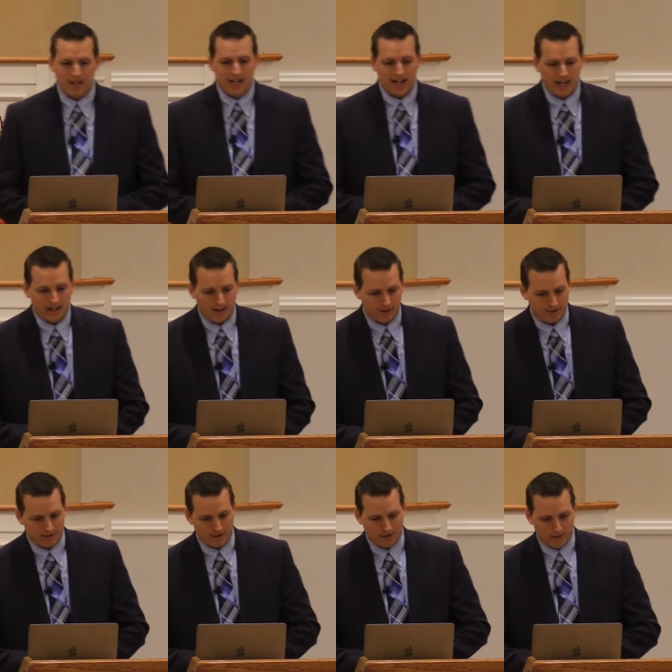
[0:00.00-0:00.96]
and
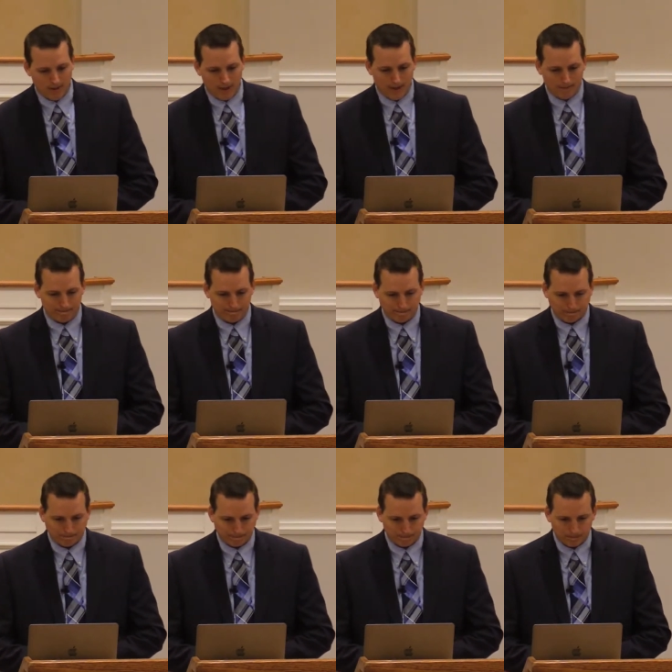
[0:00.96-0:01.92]
also
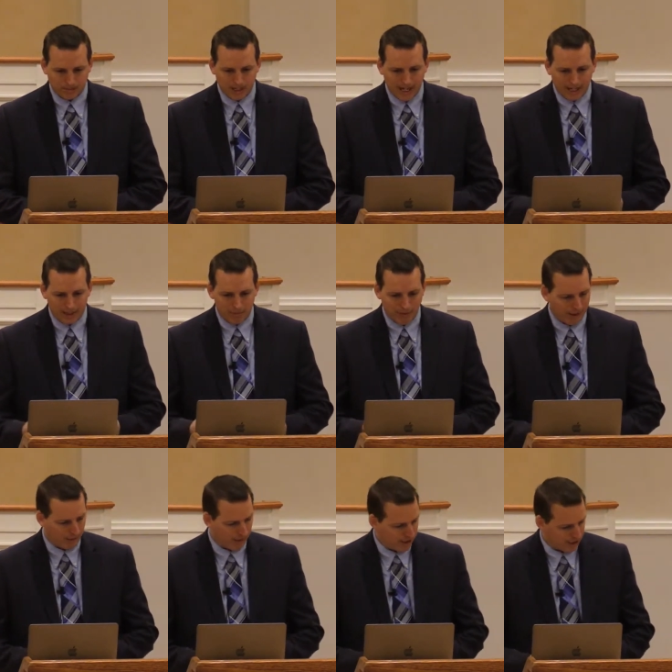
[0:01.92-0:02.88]
how you
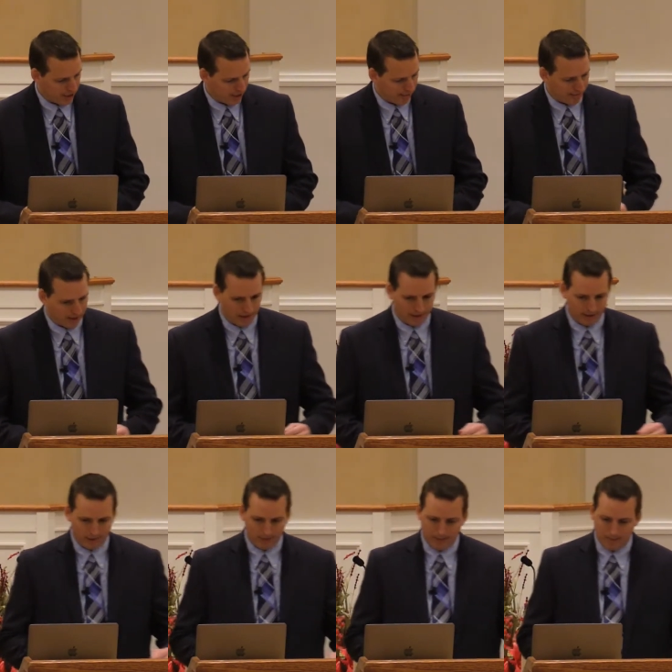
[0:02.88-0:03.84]
might reach them a
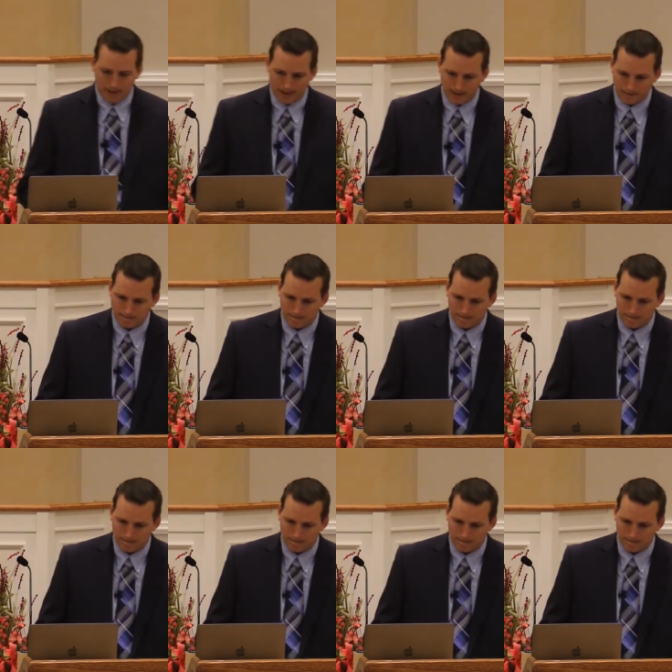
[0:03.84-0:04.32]
little bit better.